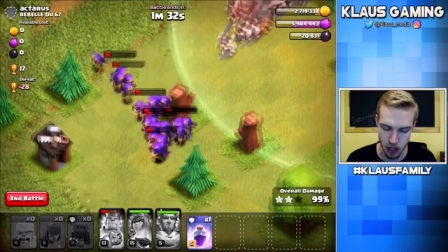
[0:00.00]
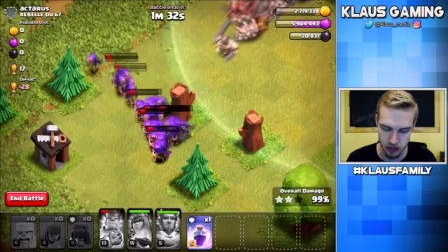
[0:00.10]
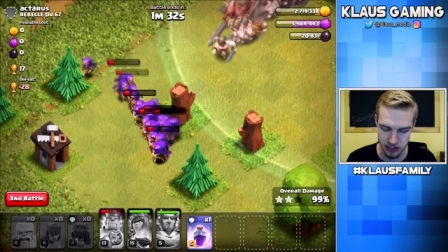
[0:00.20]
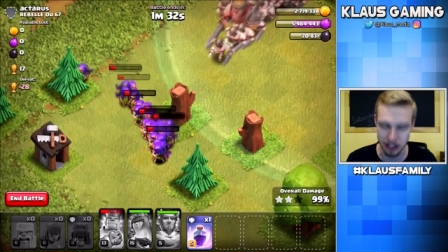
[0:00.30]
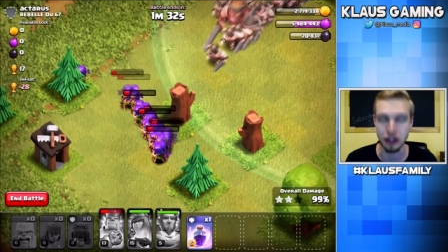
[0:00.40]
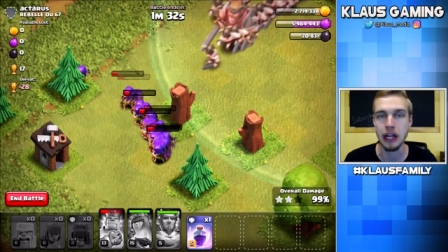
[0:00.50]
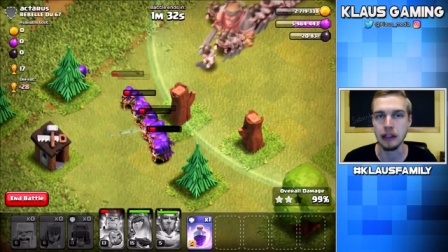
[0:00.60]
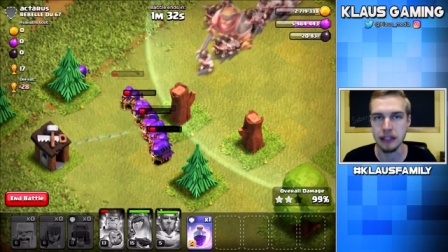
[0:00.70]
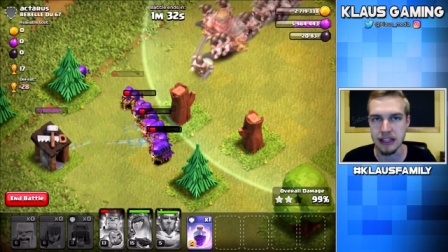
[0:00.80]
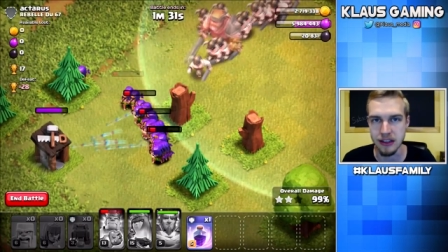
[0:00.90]
the archers that are
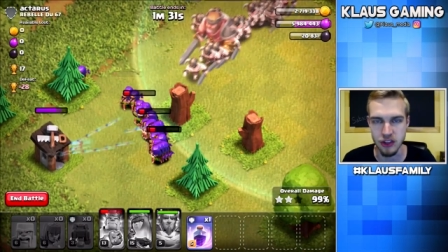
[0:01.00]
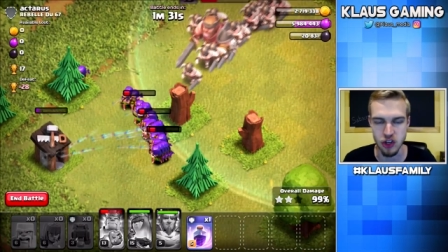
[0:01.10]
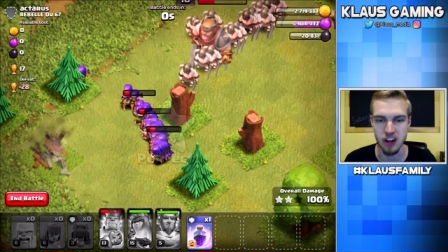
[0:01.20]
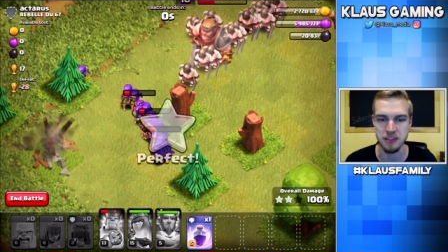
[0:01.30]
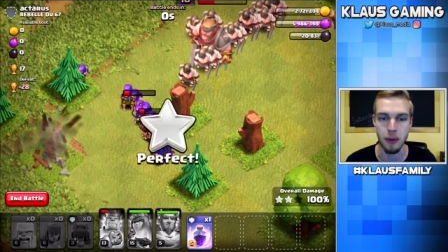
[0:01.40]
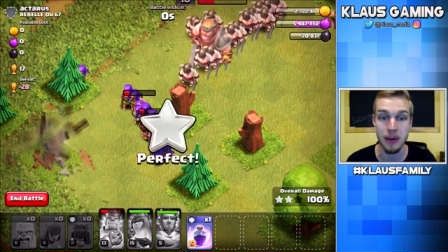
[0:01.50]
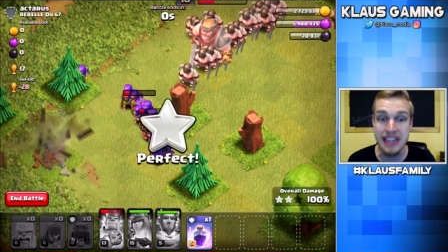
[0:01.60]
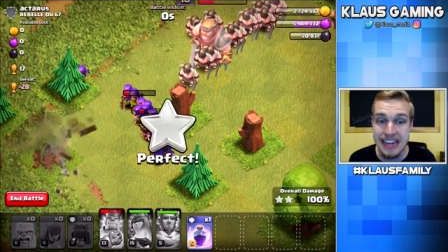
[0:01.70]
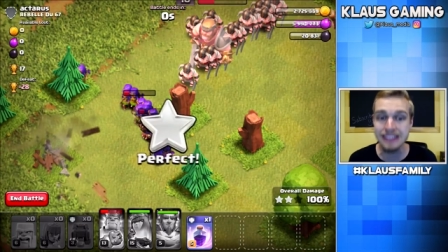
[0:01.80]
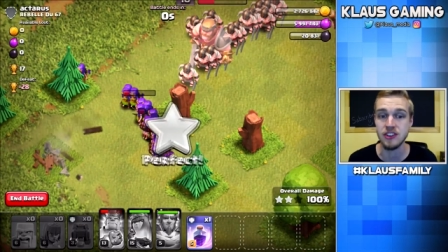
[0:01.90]
leading the charge, but we
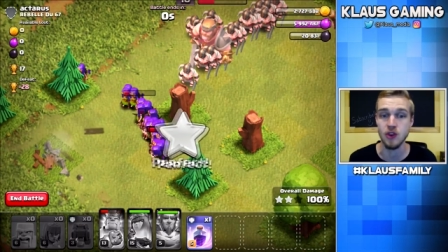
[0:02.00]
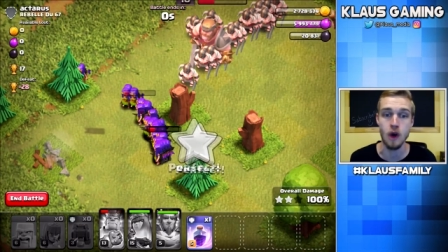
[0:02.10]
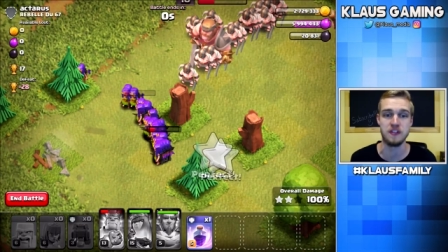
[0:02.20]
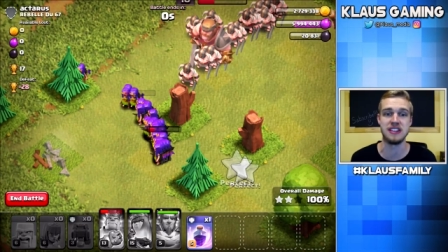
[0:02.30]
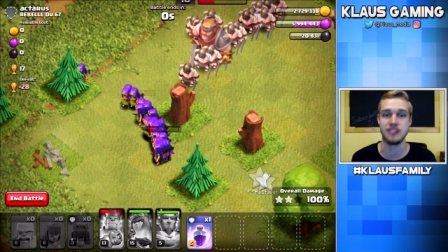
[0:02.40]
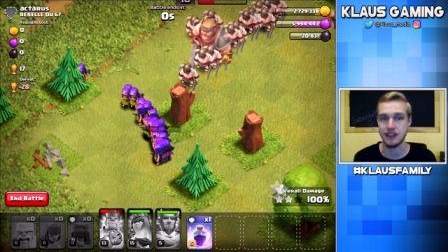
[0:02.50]
need the trophies.